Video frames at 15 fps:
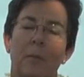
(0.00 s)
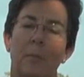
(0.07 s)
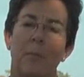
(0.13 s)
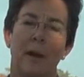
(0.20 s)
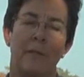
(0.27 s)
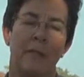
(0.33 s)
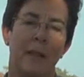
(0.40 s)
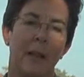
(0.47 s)

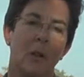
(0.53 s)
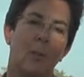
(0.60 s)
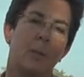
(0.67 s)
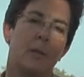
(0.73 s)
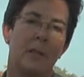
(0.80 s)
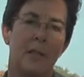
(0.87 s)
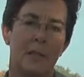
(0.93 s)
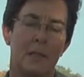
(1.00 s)
My fellow
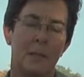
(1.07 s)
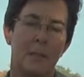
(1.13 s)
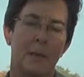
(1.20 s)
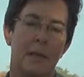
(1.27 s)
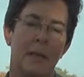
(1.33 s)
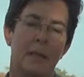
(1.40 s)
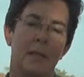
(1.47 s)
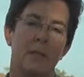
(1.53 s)

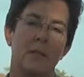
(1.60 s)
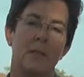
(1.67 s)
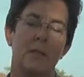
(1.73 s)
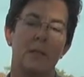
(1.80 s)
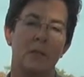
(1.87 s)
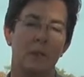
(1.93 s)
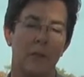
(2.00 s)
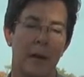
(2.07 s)
participants,
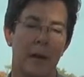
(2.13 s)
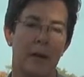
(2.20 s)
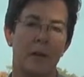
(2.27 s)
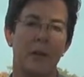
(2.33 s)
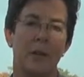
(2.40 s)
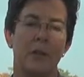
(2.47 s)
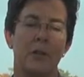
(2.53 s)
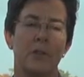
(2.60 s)
the
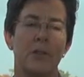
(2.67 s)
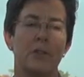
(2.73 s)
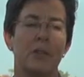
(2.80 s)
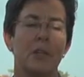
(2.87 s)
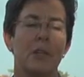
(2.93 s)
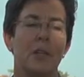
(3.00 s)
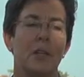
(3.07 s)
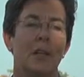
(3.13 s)

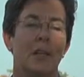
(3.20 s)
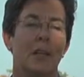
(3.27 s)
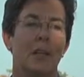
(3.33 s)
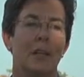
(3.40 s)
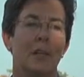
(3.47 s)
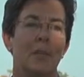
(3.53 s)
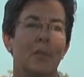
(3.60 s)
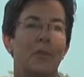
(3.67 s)
trainers,
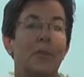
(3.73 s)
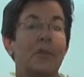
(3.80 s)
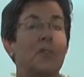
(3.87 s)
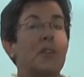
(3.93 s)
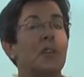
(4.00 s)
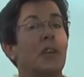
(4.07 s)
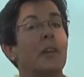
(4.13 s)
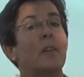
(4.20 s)
the
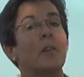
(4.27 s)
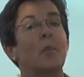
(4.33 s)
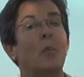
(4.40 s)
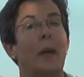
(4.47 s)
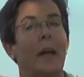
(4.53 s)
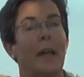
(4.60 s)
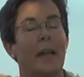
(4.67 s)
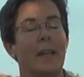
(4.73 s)
subtle
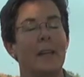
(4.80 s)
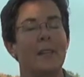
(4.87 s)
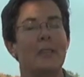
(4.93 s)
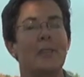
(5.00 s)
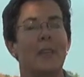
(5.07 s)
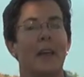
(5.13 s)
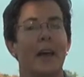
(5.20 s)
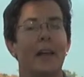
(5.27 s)
ways
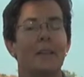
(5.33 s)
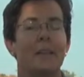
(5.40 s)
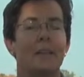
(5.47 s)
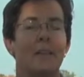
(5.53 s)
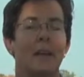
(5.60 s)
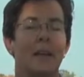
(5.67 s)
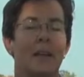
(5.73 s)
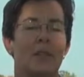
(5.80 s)
that
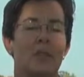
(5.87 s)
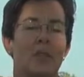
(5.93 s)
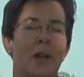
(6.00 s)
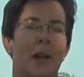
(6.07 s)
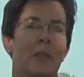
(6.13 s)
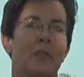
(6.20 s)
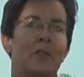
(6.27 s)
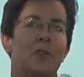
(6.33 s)

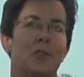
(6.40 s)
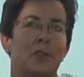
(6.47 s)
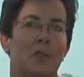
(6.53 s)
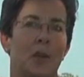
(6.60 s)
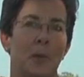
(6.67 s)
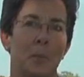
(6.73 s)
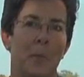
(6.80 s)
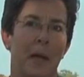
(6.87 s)

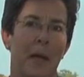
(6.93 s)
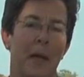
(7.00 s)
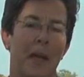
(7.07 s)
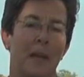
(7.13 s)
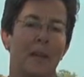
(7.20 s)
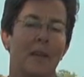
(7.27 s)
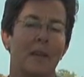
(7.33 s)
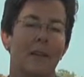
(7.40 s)
challenges are
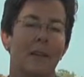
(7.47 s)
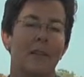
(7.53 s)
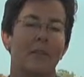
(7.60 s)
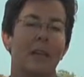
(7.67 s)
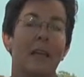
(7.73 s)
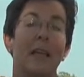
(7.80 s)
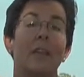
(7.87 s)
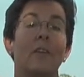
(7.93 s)
made,
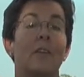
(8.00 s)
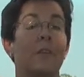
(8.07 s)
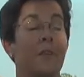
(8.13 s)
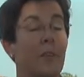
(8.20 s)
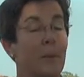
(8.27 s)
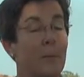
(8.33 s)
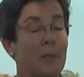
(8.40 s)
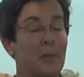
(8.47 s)
either
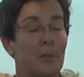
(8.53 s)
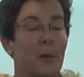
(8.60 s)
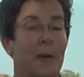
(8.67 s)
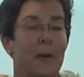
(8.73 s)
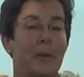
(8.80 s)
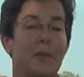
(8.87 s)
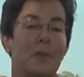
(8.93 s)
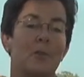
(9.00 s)
from the
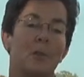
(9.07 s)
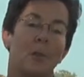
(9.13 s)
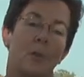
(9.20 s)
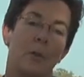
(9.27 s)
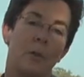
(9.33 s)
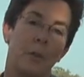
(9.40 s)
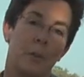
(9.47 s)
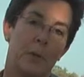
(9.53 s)
trainers
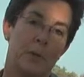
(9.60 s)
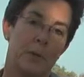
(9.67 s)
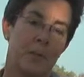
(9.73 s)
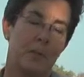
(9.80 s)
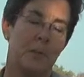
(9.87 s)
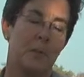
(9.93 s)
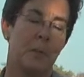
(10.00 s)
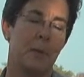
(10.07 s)
or the
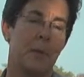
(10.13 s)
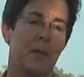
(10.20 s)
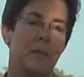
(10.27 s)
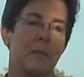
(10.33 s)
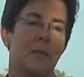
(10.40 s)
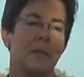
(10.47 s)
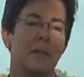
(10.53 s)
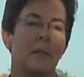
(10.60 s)

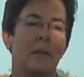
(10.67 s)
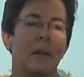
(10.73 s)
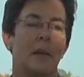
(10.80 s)
participants.